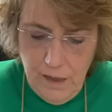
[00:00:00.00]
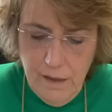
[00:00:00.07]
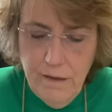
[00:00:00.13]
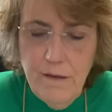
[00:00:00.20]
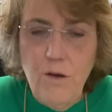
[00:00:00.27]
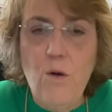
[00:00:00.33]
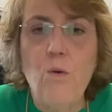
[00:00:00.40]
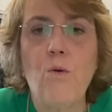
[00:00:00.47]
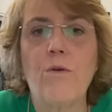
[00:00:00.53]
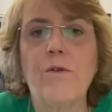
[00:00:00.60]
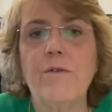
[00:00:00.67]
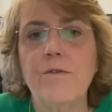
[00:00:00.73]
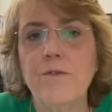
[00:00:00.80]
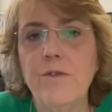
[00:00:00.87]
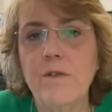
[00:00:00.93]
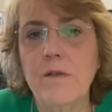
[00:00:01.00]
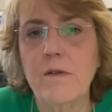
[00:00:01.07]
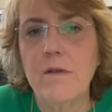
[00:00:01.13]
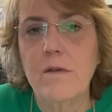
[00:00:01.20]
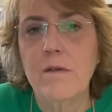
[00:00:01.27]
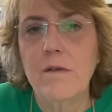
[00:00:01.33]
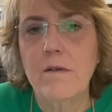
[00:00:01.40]
Hoarders.
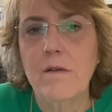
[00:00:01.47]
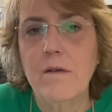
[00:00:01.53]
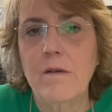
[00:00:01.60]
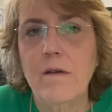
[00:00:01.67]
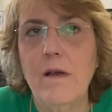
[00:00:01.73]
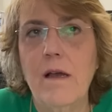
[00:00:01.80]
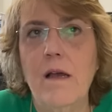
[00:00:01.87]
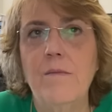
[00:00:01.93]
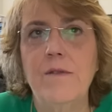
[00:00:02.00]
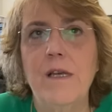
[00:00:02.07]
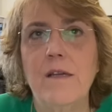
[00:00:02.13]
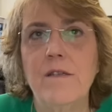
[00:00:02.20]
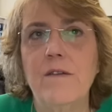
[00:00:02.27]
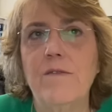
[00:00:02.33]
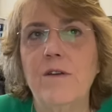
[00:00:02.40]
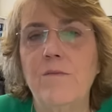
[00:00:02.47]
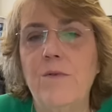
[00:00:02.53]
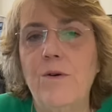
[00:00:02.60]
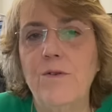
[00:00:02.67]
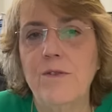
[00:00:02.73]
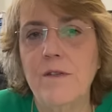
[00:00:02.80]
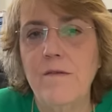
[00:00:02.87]
Obsessive
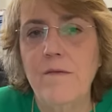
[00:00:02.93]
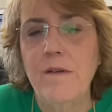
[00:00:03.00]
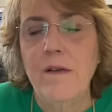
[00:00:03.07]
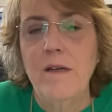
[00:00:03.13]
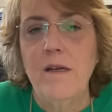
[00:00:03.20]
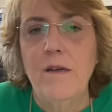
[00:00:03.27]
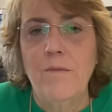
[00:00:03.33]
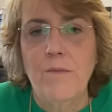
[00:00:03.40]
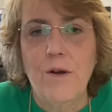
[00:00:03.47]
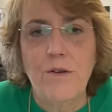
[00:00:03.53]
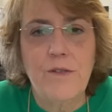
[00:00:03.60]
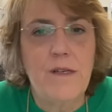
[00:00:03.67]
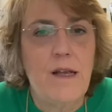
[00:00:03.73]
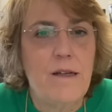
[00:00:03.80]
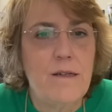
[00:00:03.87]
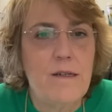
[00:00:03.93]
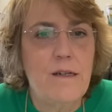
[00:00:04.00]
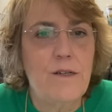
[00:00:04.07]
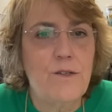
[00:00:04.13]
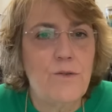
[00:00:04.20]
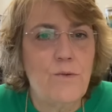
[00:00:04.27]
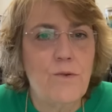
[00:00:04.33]
compulsive personality
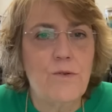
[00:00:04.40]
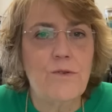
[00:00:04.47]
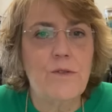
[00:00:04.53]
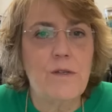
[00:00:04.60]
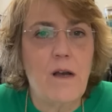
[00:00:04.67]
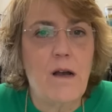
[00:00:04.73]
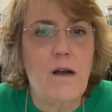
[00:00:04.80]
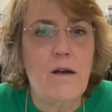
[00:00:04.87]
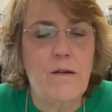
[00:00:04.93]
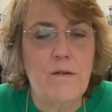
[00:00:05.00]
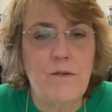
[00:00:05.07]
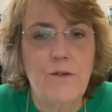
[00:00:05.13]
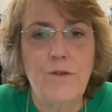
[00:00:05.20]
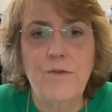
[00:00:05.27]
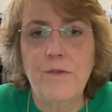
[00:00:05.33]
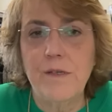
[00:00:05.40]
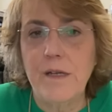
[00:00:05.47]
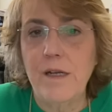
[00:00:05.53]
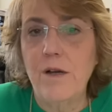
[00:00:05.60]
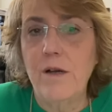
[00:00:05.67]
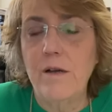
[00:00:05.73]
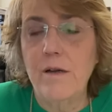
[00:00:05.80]
disorders are
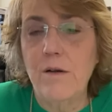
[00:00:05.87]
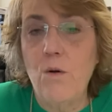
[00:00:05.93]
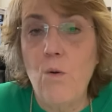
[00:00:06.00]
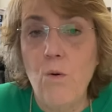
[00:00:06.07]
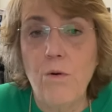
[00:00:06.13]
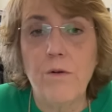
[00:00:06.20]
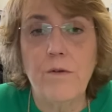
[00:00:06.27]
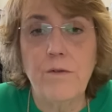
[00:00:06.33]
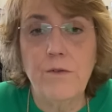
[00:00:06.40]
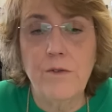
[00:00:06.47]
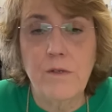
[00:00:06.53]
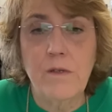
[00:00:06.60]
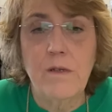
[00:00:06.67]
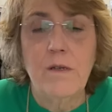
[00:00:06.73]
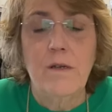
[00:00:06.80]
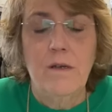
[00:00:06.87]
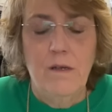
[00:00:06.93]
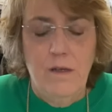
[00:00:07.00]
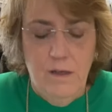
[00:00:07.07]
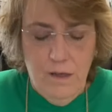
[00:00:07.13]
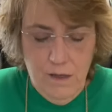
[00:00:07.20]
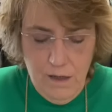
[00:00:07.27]
usually hoarders.
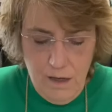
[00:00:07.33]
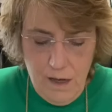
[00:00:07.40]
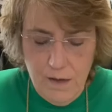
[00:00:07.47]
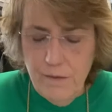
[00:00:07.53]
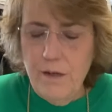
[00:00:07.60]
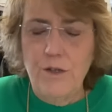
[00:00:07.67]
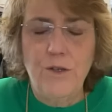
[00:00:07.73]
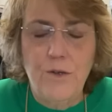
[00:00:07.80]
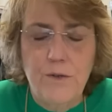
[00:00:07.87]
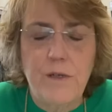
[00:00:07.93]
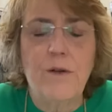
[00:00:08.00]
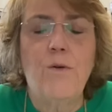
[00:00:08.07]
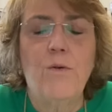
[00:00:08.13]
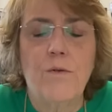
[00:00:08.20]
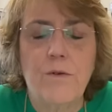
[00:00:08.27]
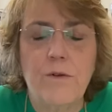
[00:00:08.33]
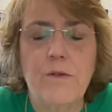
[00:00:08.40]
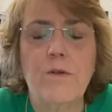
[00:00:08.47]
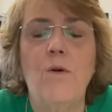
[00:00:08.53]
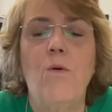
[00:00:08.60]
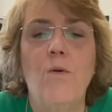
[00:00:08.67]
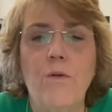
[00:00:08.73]
Not usually hoarders.
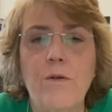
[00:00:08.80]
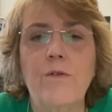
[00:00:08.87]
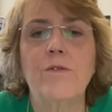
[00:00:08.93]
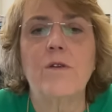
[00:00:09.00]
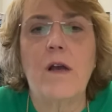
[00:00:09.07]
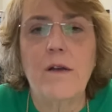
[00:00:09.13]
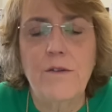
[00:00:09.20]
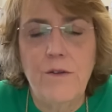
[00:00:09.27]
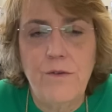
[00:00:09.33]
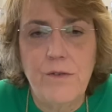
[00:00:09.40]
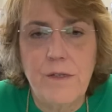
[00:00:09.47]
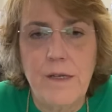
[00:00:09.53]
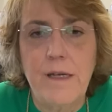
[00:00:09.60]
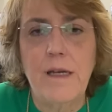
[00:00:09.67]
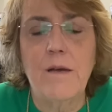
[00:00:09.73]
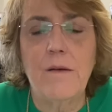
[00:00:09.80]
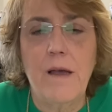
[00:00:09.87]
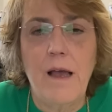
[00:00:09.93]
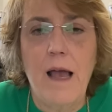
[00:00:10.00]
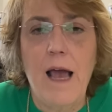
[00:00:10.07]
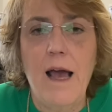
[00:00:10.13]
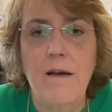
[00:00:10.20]
Hoarders are usually
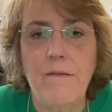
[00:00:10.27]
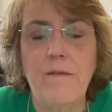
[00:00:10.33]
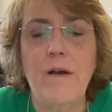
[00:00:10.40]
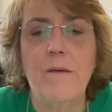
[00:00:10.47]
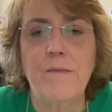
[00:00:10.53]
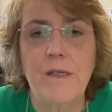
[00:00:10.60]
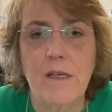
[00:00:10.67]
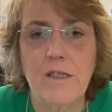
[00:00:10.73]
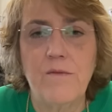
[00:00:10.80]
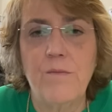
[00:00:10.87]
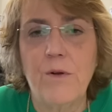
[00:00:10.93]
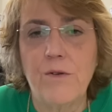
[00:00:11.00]
have obsessive